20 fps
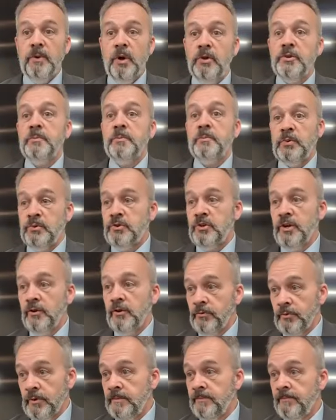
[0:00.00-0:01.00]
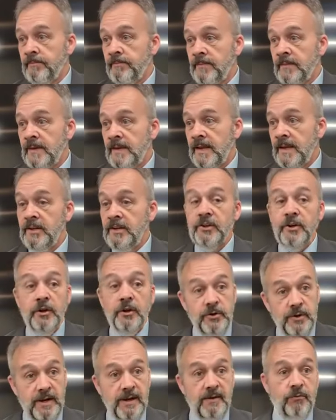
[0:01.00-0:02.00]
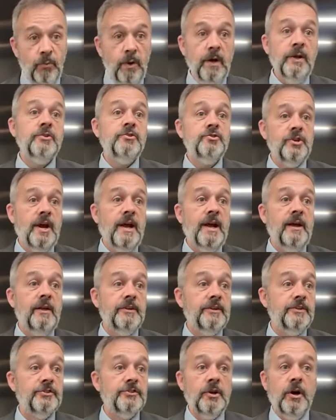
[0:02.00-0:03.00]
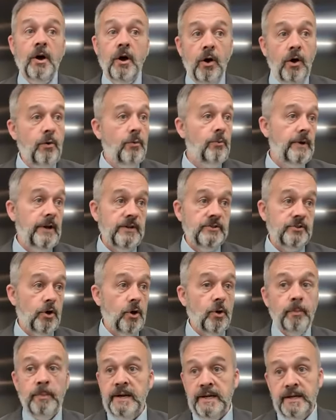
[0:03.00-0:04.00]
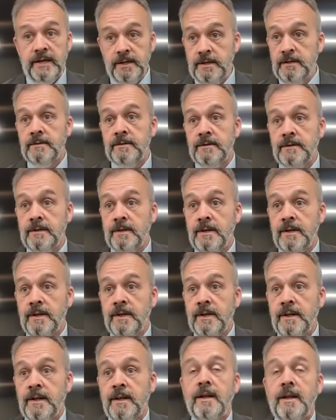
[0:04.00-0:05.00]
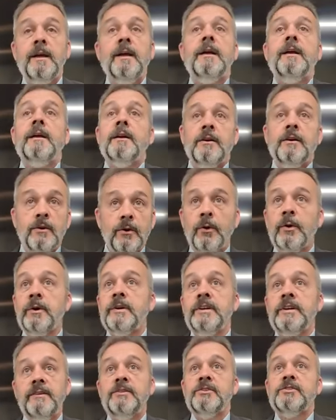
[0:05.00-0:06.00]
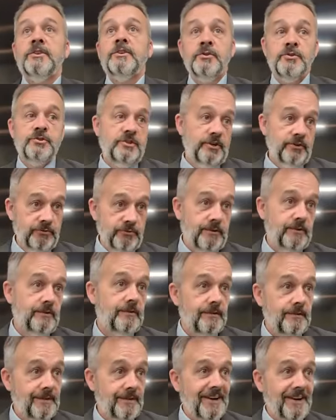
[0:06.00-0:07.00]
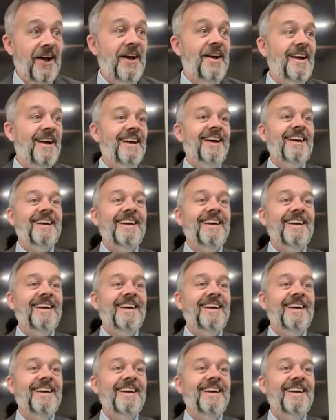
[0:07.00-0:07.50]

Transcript: multiple children and you know you have one child that's always obedient, Lord, give us those children. You know,